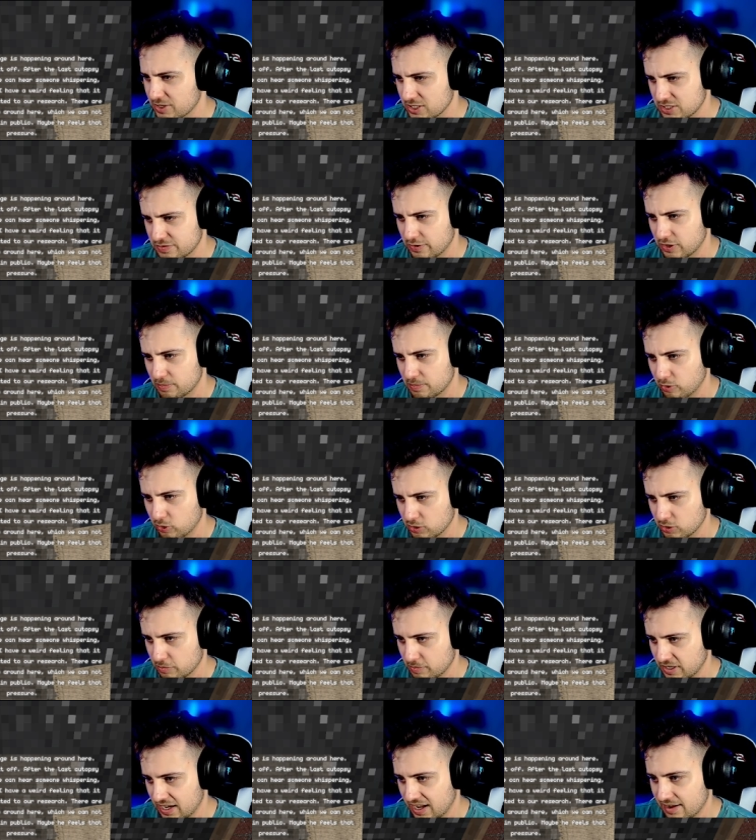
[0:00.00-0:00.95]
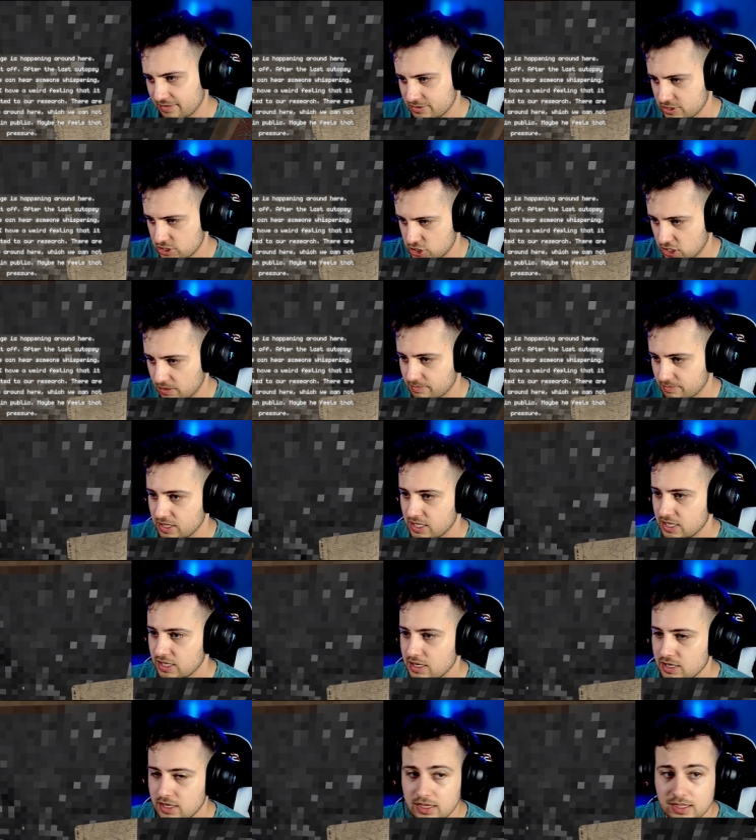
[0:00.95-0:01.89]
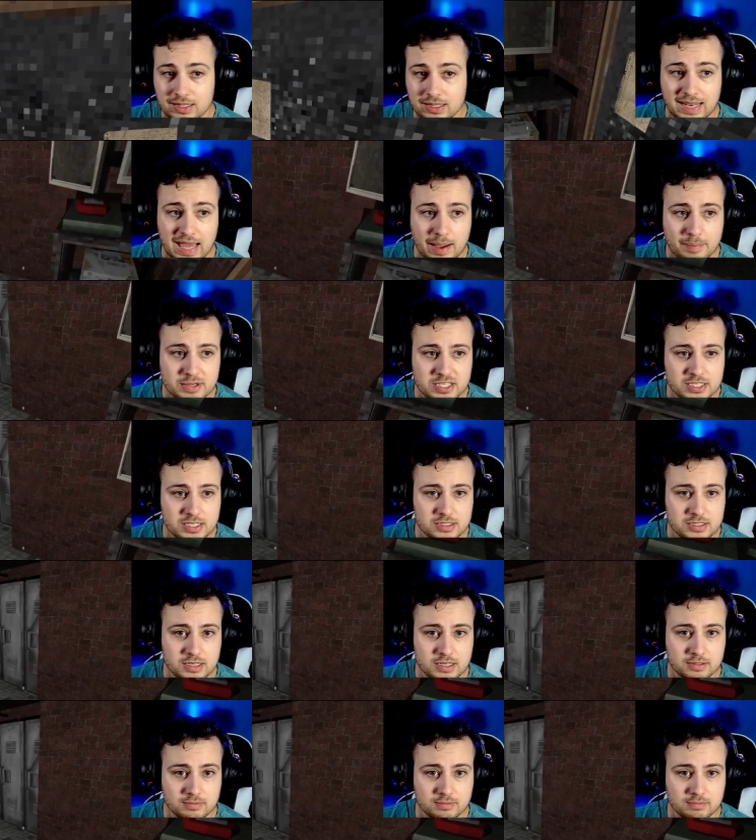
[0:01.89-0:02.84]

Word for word: it's very important to me to have this job. Lab assistant.